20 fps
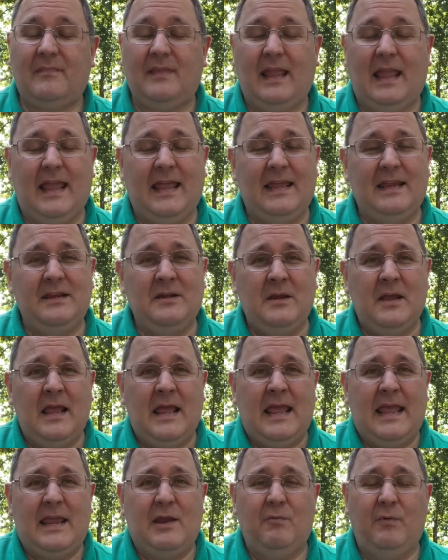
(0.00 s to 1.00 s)
and
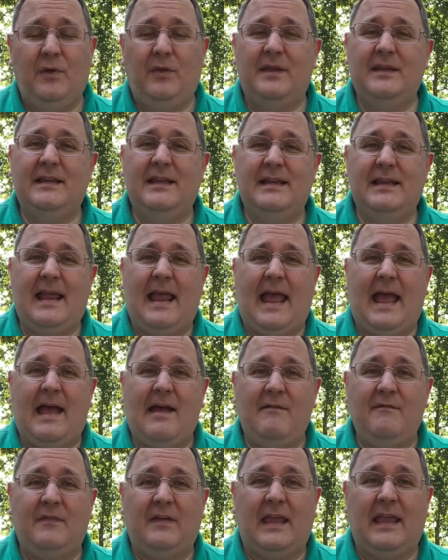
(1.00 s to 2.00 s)
he really didn't
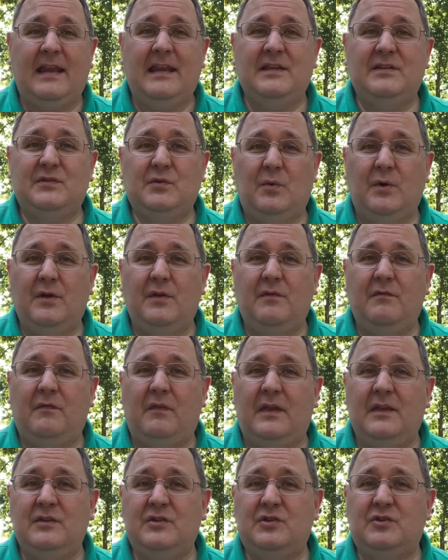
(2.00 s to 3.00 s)
have any sort of
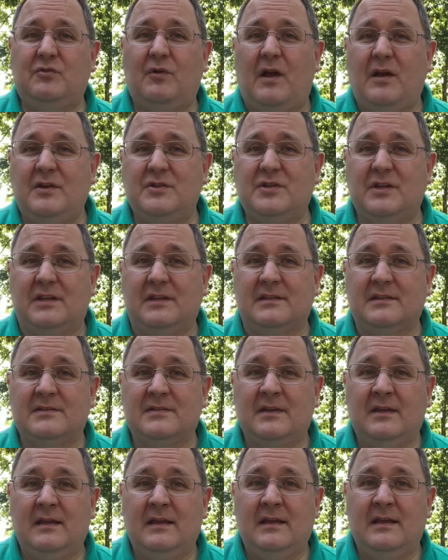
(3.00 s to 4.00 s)

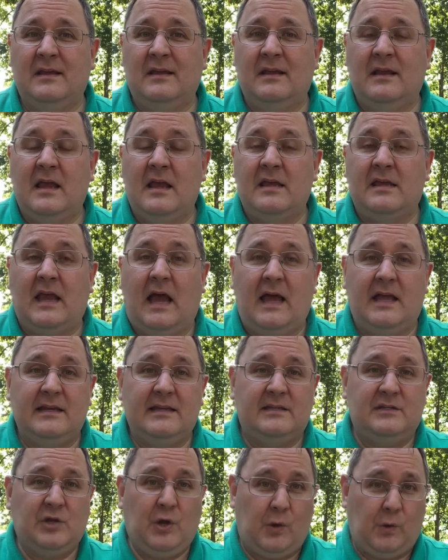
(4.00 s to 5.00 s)
instructions.
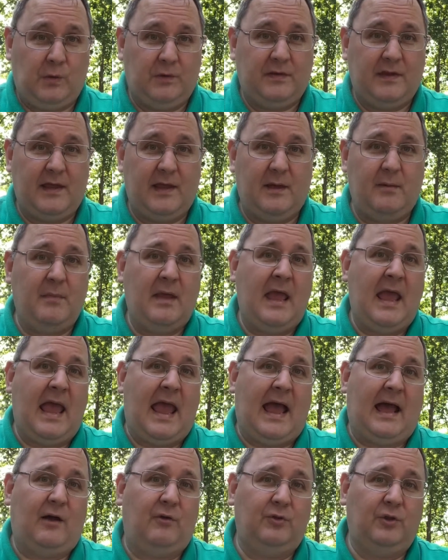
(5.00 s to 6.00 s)
God told him
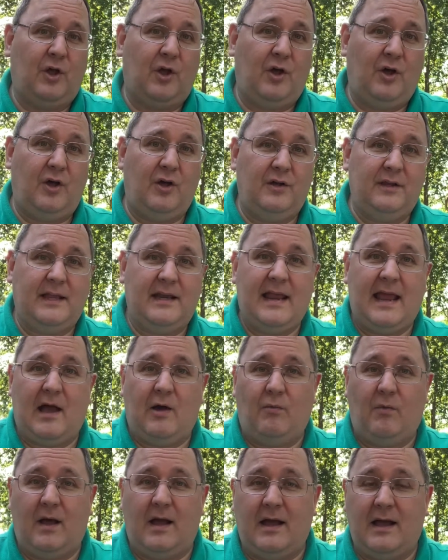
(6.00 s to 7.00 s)
how long and
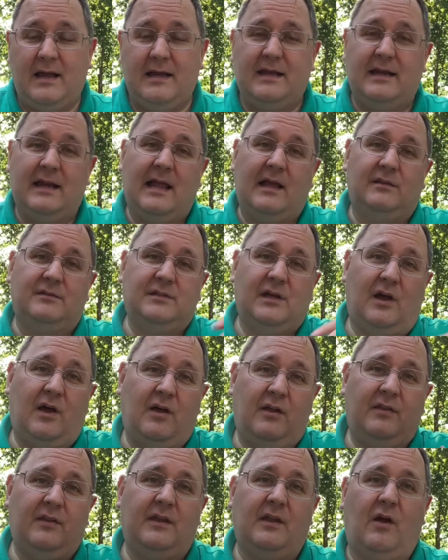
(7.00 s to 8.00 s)
how wide and how
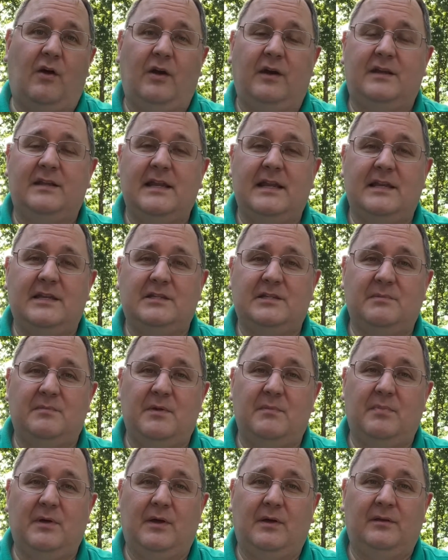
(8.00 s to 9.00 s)
tall the ark needed to
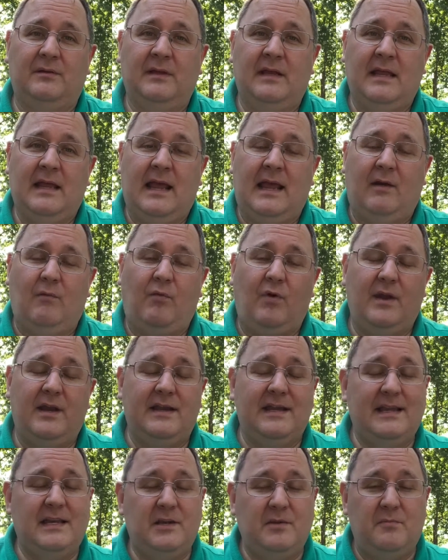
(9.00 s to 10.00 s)
be built and what it
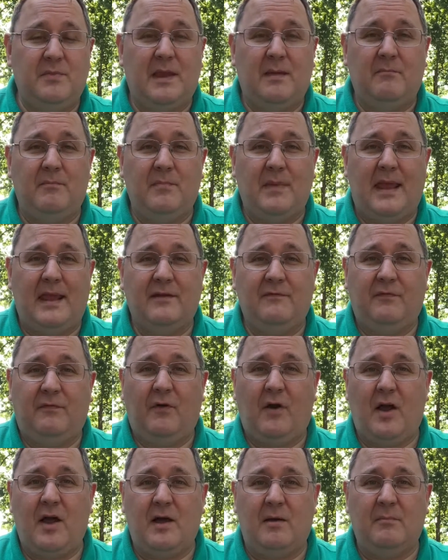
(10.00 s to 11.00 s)
needed to be made
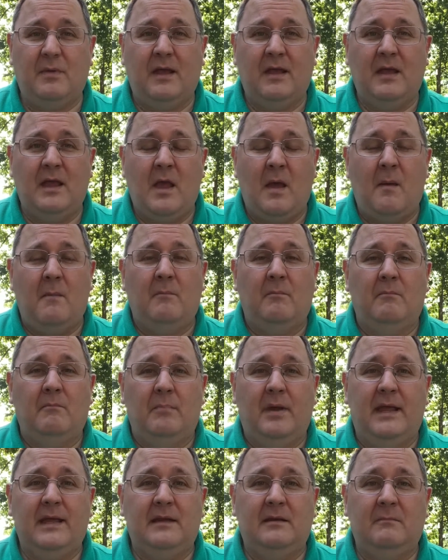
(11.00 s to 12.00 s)
from,
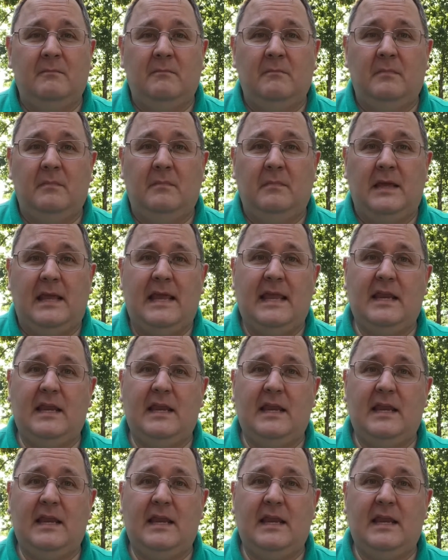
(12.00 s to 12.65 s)
but he